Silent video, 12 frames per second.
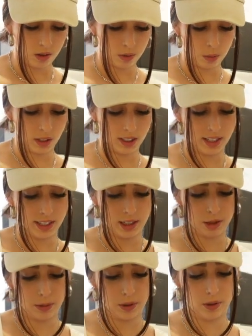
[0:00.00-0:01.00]
1
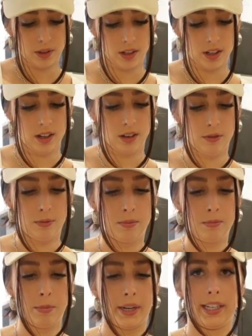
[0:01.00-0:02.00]
teaspoon of
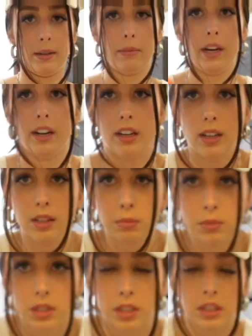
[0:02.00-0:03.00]
baking powder. I'm
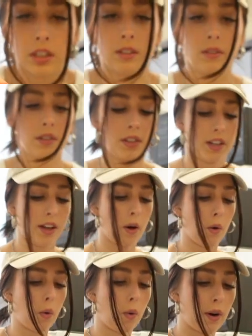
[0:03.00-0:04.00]
just gonna,
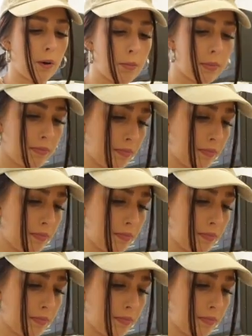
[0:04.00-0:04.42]
well,